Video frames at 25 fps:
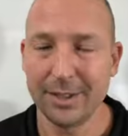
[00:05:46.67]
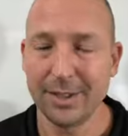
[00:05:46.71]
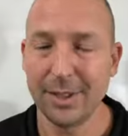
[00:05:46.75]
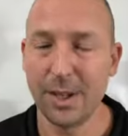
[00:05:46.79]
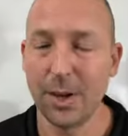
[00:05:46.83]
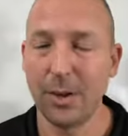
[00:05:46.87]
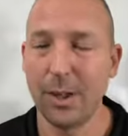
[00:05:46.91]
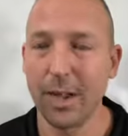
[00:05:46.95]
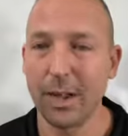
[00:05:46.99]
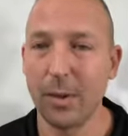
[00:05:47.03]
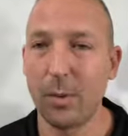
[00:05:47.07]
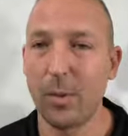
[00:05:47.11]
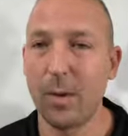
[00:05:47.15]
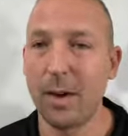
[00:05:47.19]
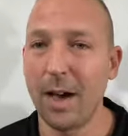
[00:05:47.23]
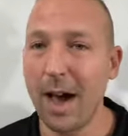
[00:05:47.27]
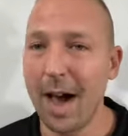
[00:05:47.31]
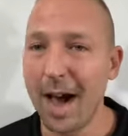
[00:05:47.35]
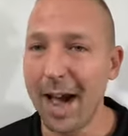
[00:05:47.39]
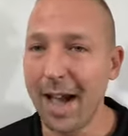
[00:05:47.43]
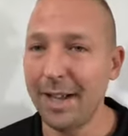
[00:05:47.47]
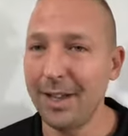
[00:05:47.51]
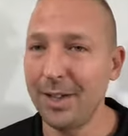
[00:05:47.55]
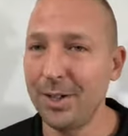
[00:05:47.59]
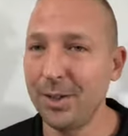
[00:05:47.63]
So like what
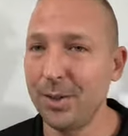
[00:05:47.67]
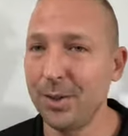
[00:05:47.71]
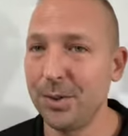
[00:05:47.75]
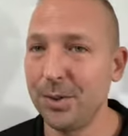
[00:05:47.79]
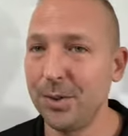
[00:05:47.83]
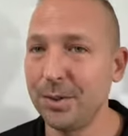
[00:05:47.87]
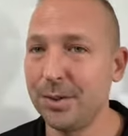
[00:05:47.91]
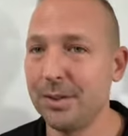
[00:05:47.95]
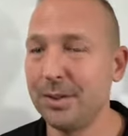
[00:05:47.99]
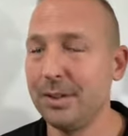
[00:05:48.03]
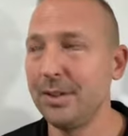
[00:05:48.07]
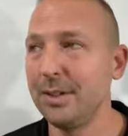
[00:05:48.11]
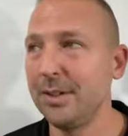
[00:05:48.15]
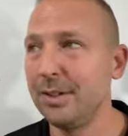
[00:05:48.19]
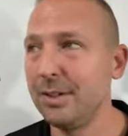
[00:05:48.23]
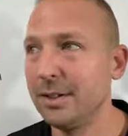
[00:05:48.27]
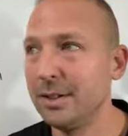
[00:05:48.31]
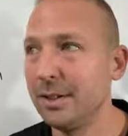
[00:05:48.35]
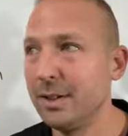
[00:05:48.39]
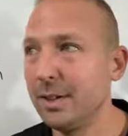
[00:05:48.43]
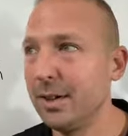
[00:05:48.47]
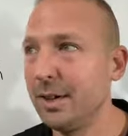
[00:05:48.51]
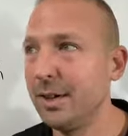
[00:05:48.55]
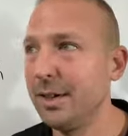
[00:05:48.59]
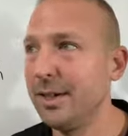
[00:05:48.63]
I do
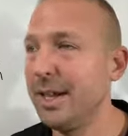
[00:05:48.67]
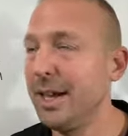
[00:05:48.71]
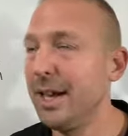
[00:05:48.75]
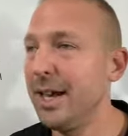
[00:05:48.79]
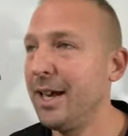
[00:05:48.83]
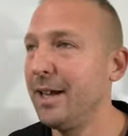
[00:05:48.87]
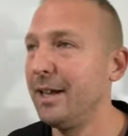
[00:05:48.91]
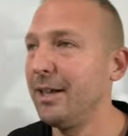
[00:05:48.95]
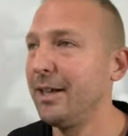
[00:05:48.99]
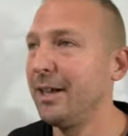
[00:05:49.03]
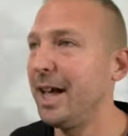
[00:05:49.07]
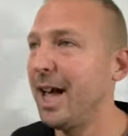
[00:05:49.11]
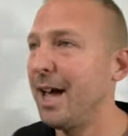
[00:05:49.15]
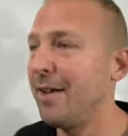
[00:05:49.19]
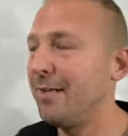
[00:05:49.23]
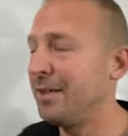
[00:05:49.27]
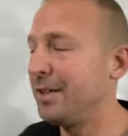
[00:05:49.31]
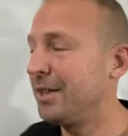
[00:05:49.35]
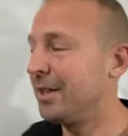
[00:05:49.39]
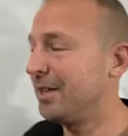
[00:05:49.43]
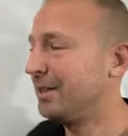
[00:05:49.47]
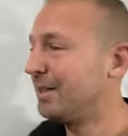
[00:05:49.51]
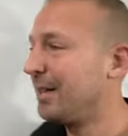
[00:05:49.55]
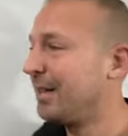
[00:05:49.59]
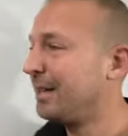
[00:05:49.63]
or did, I
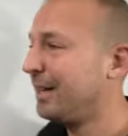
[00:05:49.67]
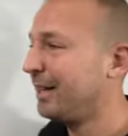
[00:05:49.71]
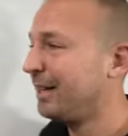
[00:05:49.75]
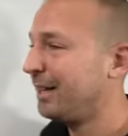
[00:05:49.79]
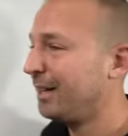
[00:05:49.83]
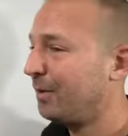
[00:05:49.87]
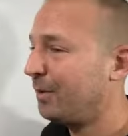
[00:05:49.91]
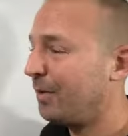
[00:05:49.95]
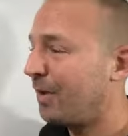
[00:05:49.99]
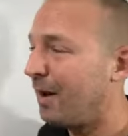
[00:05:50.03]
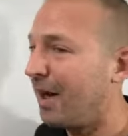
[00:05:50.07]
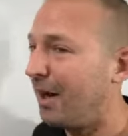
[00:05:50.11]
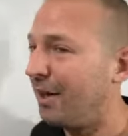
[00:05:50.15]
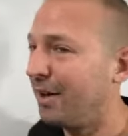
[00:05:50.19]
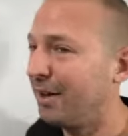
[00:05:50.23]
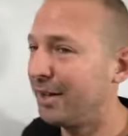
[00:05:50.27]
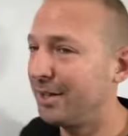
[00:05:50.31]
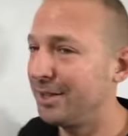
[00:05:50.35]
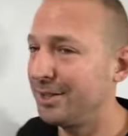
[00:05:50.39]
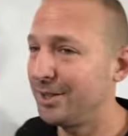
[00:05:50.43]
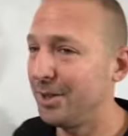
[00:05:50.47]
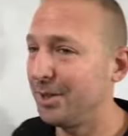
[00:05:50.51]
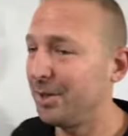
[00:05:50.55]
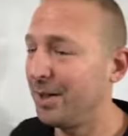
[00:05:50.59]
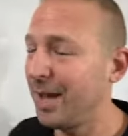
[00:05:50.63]
haven't done this technique in a while
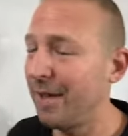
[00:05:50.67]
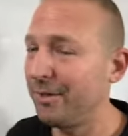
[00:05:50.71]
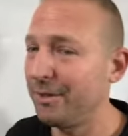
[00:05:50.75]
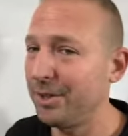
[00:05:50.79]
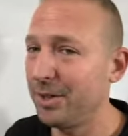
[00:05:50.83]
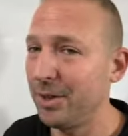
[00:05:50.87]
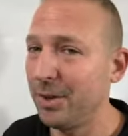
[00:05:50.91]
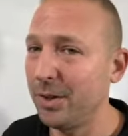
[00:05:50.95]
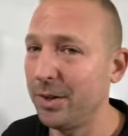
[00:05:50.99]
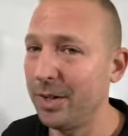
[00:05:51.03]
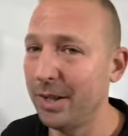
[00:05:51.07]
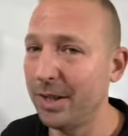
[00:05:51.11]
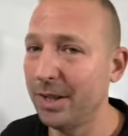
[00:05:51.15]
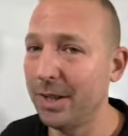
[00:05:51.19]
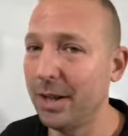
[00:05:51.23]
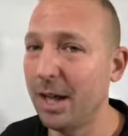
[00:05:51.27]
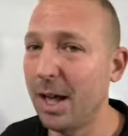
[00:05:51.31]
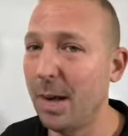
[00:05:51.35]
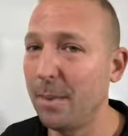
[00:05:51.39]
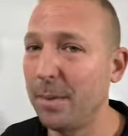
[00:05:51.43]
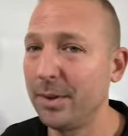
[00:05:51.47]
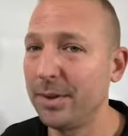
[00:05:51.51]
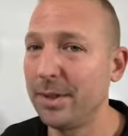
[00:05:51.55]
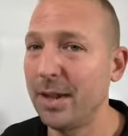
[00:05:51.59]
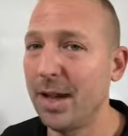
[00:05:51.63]
because you only have to do it like a
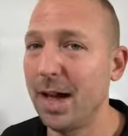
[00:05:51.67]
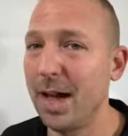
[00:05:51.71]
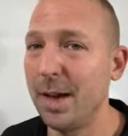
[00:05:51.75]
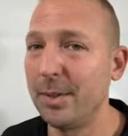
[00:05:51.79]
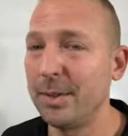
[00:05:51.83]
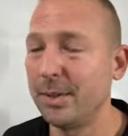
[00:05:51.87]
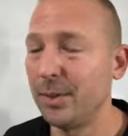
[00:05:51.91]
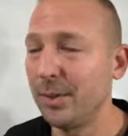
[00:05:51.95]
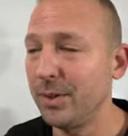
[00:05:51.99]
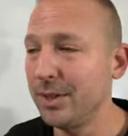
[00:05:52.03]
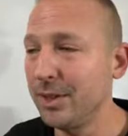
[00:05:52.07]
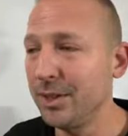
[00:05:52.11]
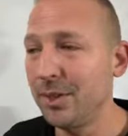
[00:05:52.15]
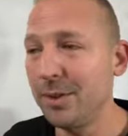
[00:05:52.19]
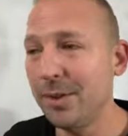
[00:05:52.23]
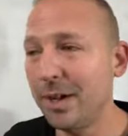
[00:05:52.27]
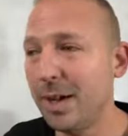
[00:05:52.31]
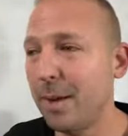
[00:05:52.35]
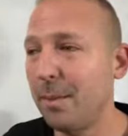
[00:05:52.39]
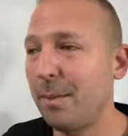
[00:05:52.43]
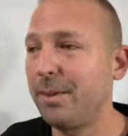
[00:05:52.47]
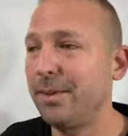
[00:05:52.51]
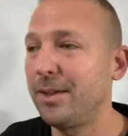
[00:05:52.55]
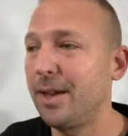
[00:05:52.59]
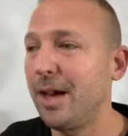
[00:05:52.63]
couple of times, and once you do it a
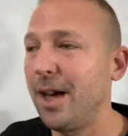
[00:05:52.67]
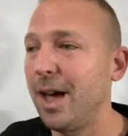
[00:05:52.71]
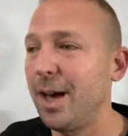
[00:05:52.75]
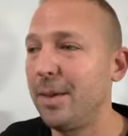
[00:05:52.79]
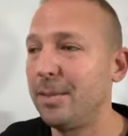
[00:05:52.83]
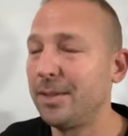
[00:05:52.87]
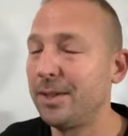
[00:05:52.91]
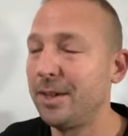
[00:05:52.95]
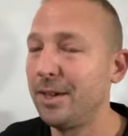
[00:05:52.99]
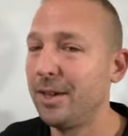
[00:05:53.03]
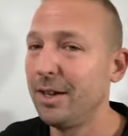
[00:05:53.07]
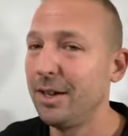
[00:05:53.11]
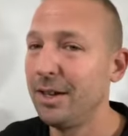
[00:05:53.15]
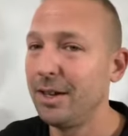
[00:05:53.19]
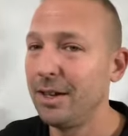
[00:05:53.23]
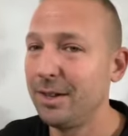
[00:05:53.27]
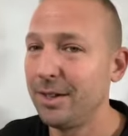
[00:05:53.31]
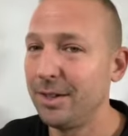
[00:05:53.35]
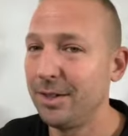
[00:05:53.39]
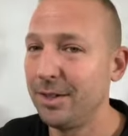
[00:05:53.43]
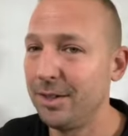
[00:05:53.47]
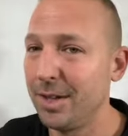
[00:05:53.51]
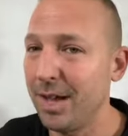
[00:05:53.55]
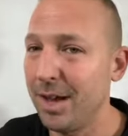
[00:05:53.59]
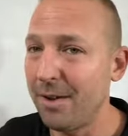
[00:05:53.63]
couple of times,
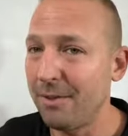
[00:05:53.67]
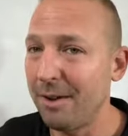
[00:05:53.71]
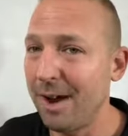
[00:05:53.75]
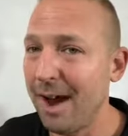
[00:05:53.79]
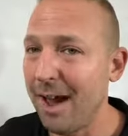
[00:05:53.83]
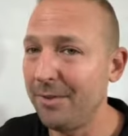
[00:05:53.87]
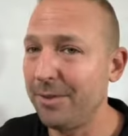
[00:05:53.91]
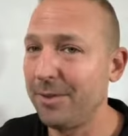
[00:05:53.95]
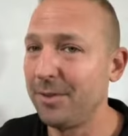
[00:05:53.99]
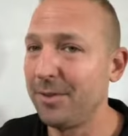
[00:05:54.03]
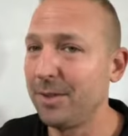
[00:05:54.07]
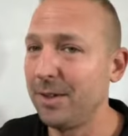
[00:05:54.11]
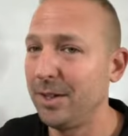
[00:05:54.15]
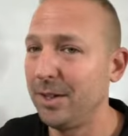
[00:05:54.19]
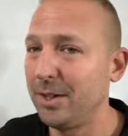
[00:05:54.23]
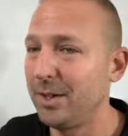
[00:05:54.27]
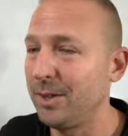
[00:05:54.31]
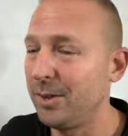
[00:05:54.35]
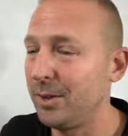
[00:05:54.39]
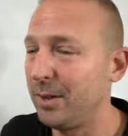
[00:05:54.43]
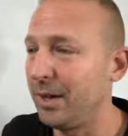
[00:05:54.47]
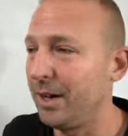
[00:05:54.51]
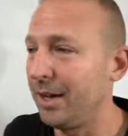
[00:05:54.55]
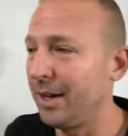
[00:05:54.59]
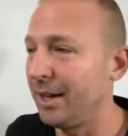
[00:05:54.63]
you never have to really
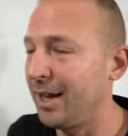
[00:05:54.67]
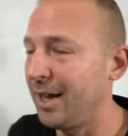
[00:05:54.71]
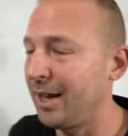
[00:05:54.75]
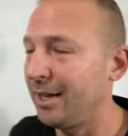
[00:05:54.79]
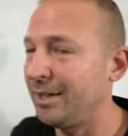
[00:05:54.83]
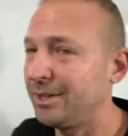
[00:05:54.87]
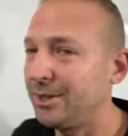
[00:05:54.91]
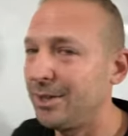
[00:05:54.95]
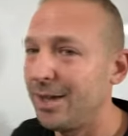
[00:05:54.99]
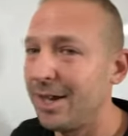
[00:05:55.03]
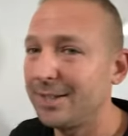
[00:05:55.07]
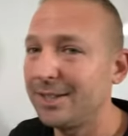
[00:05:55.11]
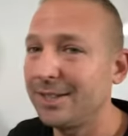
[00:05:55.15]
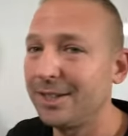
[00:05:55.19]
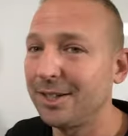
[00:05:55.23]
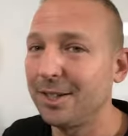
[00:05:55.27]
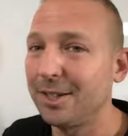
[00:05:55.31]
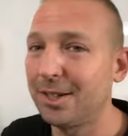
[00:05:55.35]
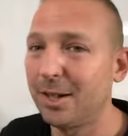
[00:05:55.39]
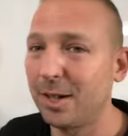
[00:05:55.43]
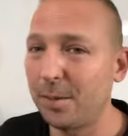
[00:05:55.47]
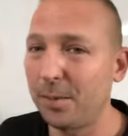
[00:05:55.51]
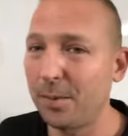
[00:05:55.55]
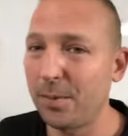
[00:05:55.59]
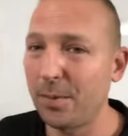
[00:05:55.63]
do it again. So that's the
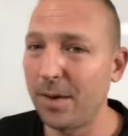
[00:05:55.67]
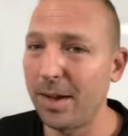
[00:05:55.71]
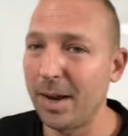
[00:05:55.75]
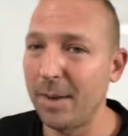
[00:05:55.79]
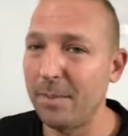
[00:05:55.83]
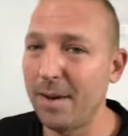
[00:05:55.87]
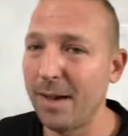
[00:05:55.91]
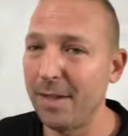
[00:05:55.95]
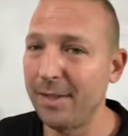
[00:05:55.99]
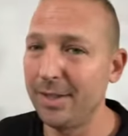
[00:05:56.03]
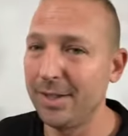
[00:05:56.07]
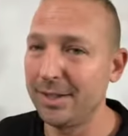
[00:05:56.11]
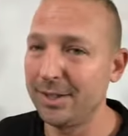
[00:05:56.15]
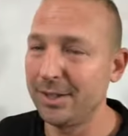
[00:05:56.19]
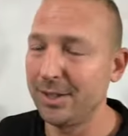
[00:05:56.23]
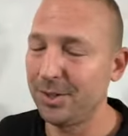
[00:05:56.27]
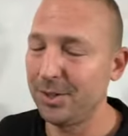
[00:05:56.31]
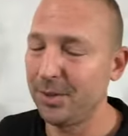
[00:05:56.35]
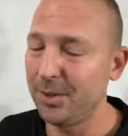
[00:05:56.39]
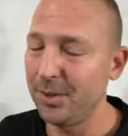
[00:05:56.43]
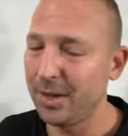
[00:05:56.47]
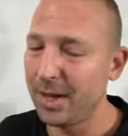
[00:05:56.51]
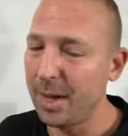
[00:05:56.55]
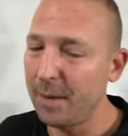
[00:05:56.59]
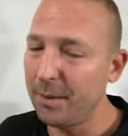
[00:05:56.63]
good point about this. You
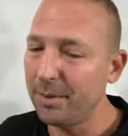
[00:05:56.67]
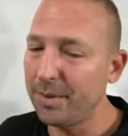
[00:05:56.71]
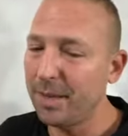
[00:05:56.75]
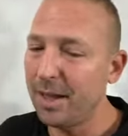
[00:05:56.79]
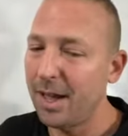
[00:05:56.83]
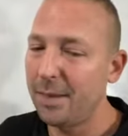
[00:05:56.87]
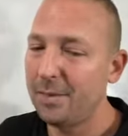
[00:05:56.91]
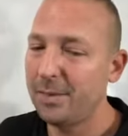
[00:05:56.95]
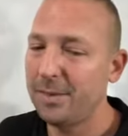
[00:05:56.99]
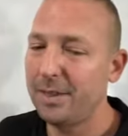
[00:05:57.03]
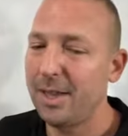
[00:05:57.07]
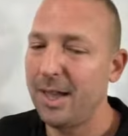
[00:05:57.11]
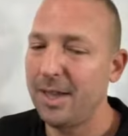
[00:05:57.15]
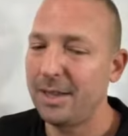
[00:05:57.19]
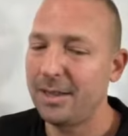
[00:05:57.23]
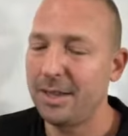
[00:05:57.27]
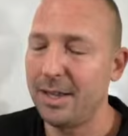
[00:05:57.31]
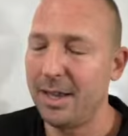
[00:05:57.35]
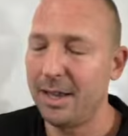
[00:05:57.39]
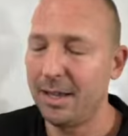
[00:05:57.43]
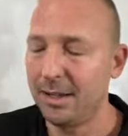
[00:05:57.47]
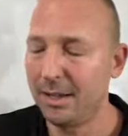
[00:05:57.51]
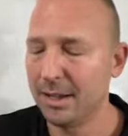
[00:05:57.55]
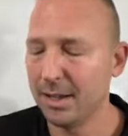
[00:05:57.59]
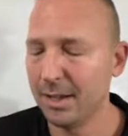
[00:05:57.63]
do it a couple of times and that's
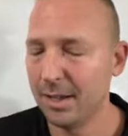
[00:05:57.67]
it.